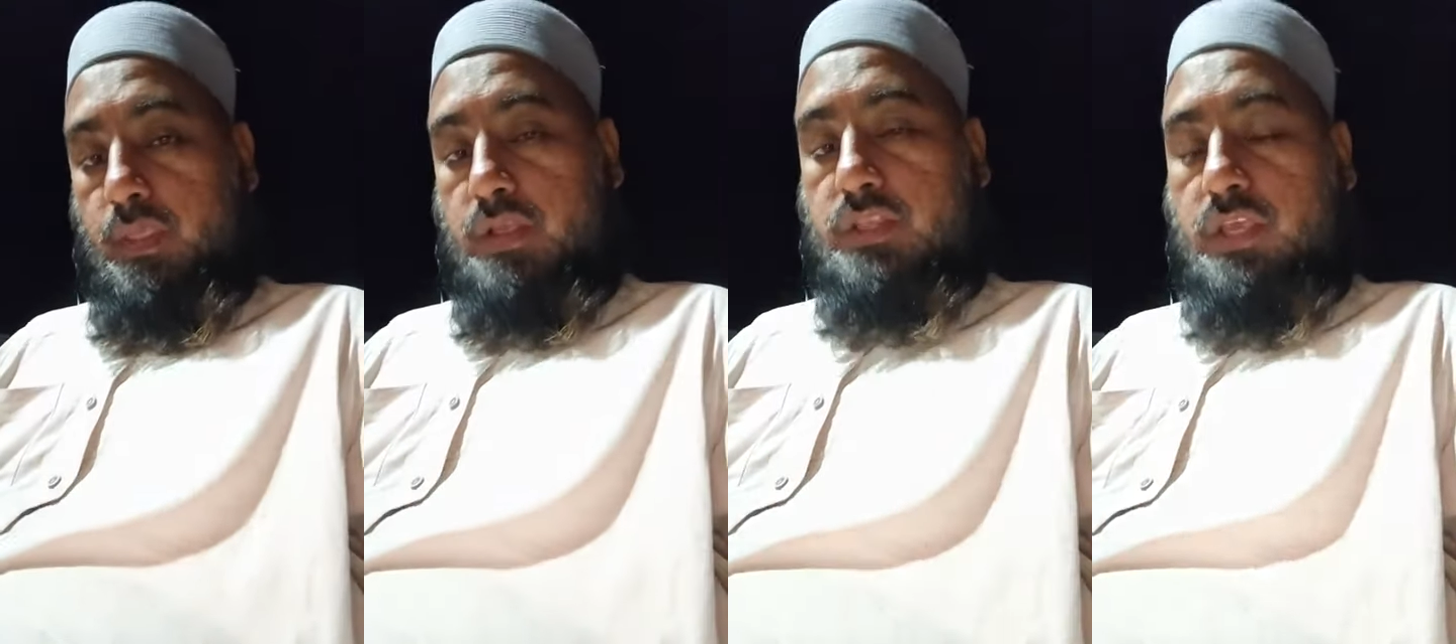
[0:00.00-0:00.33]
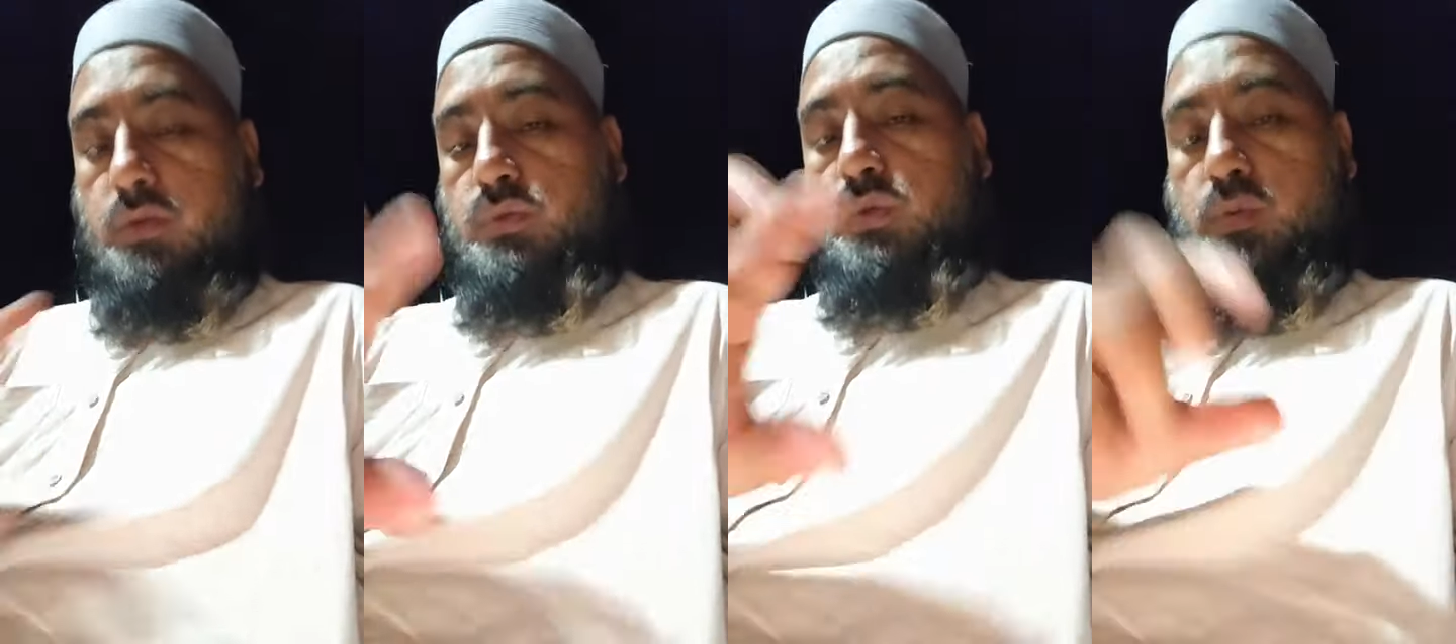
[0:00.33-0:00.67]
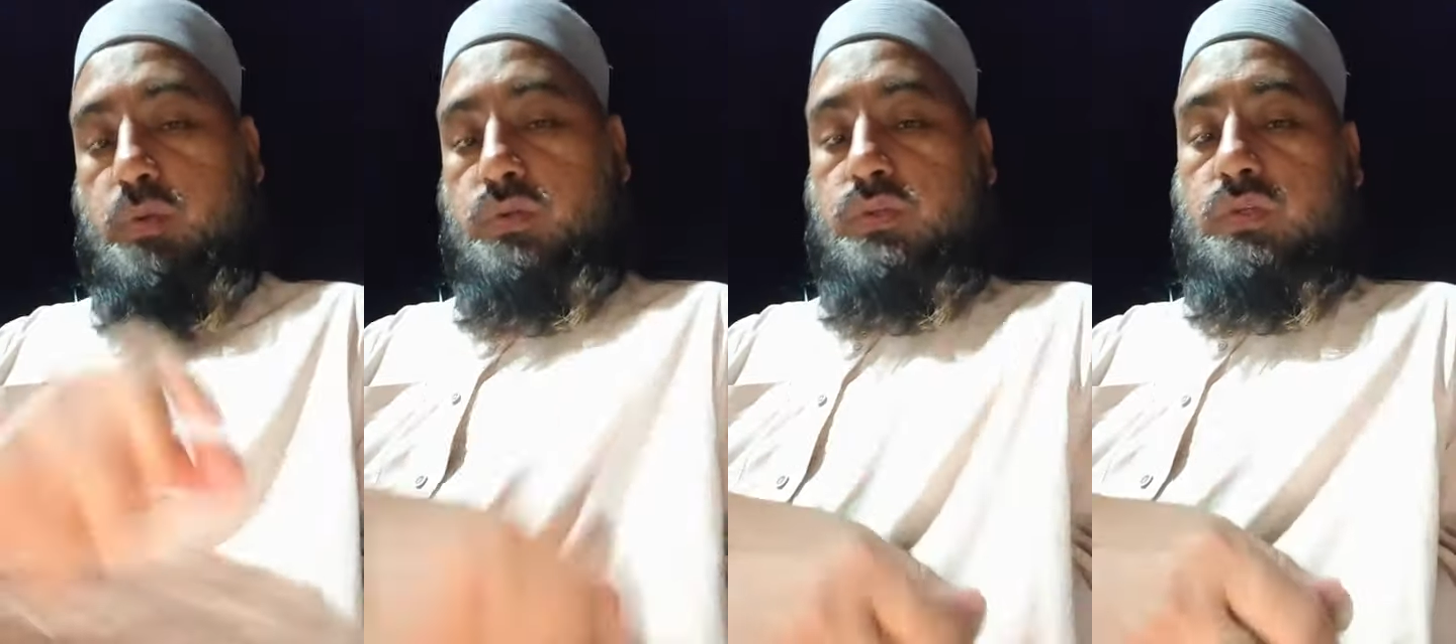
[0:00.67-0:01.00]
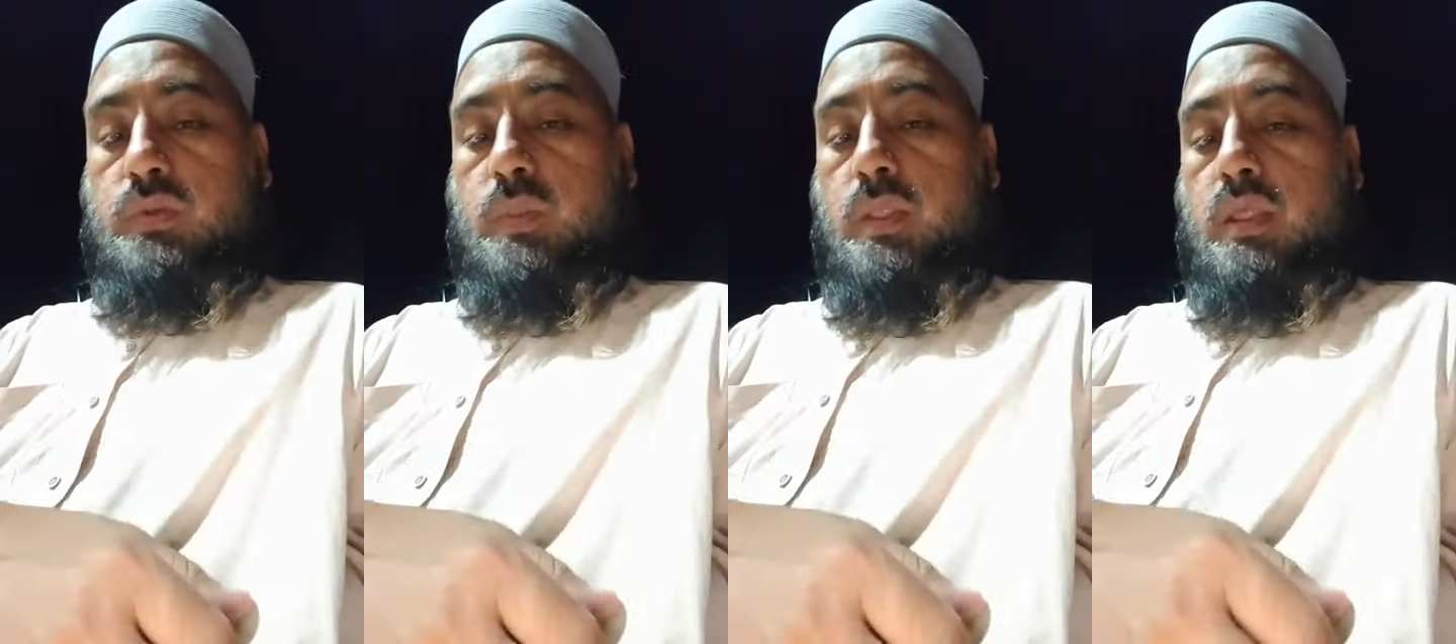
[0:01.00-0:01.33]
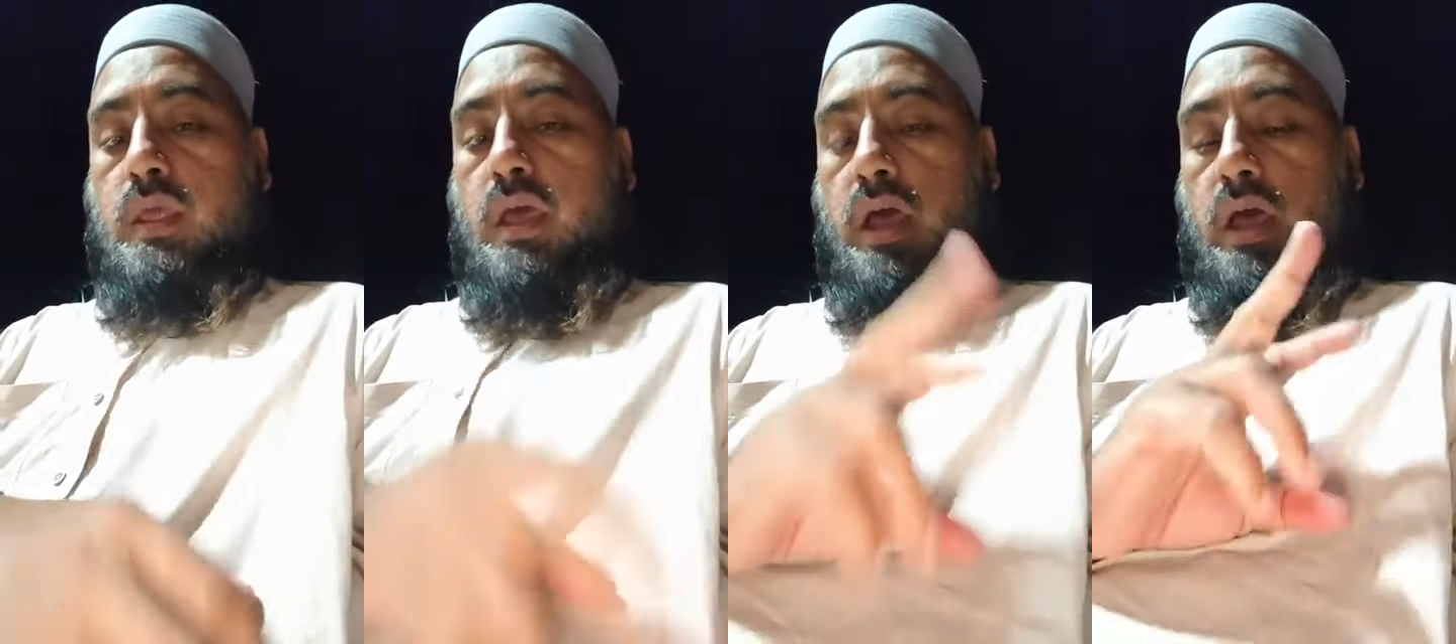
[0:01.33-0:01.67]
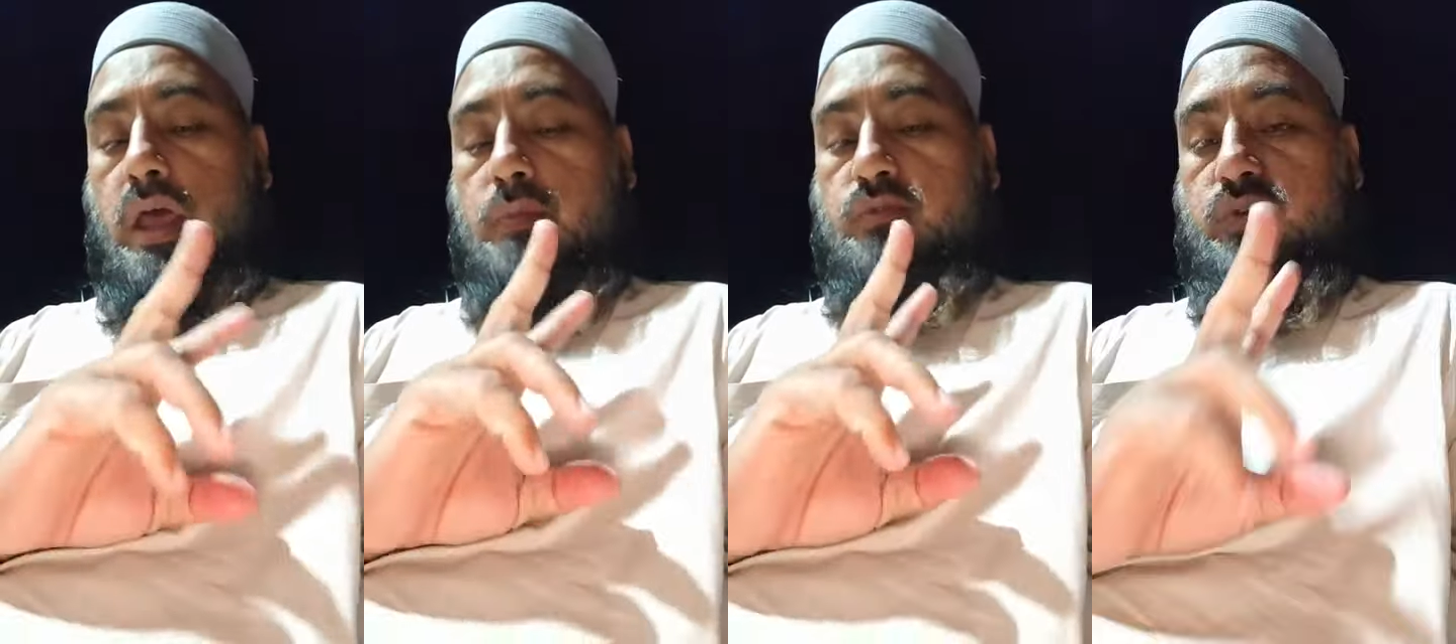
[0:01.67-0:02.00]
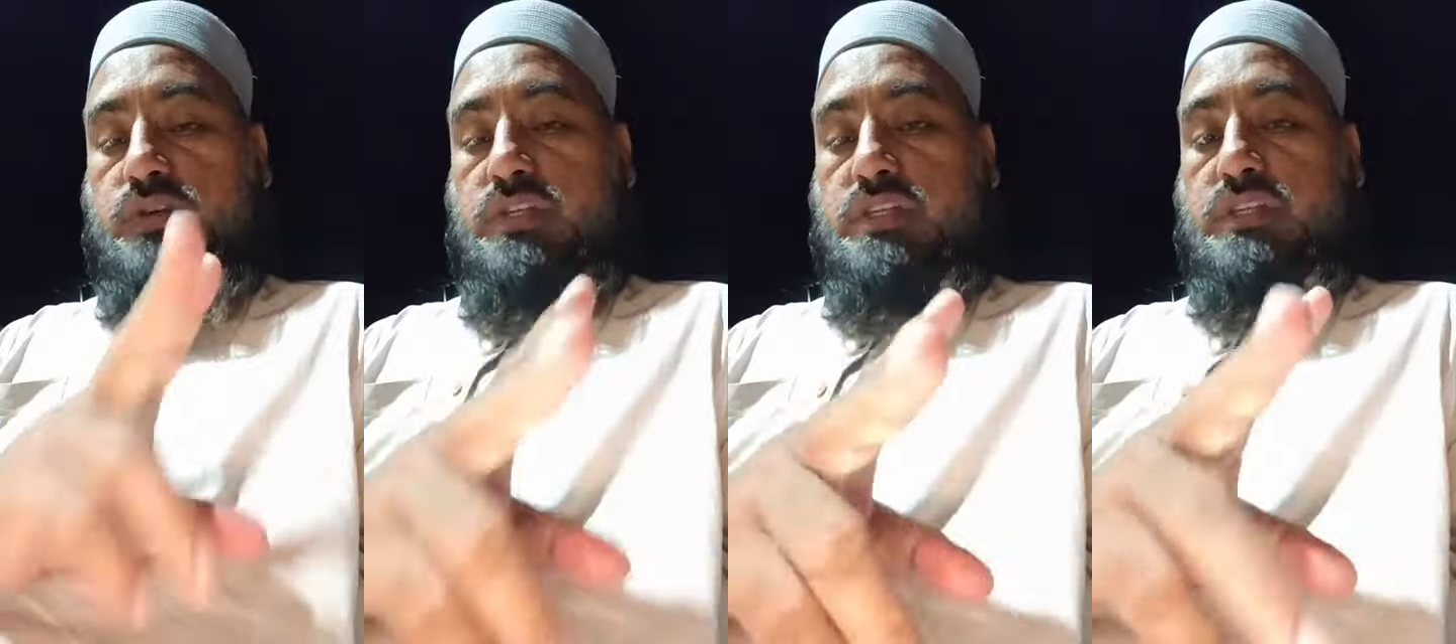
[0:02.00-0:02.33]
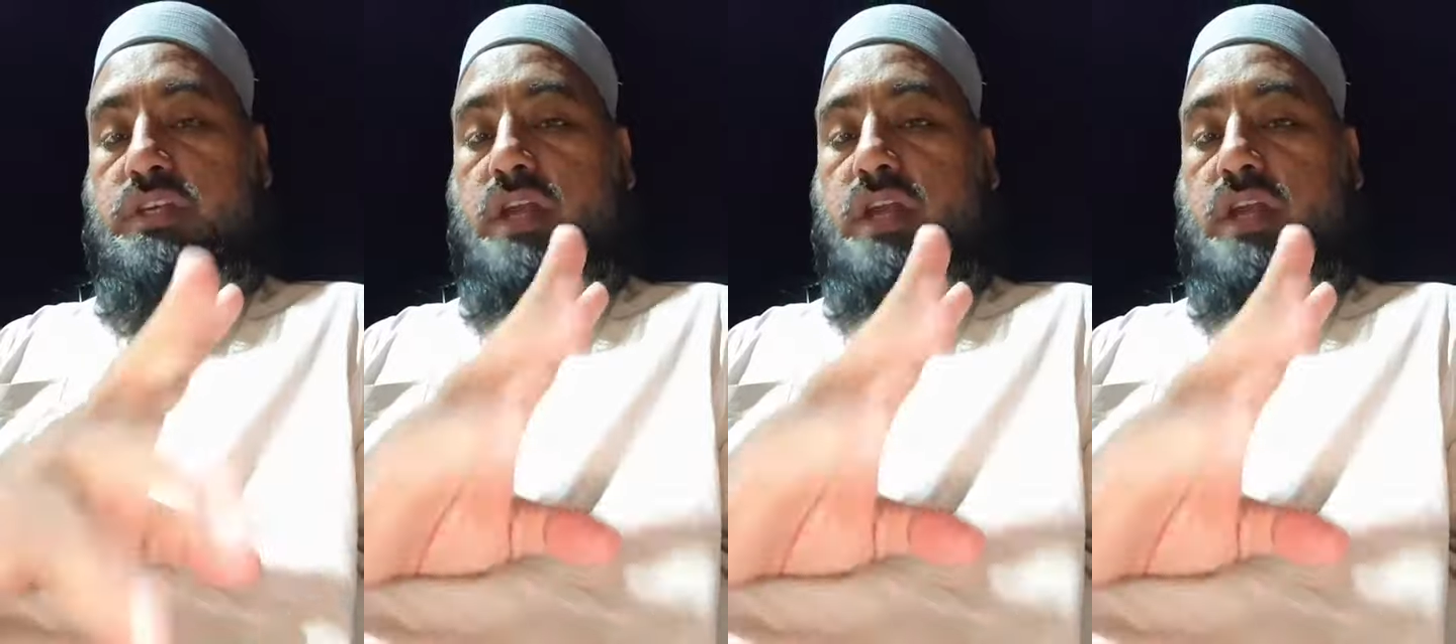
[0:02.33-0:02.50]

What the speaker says: Thank you so much. I am your teacher,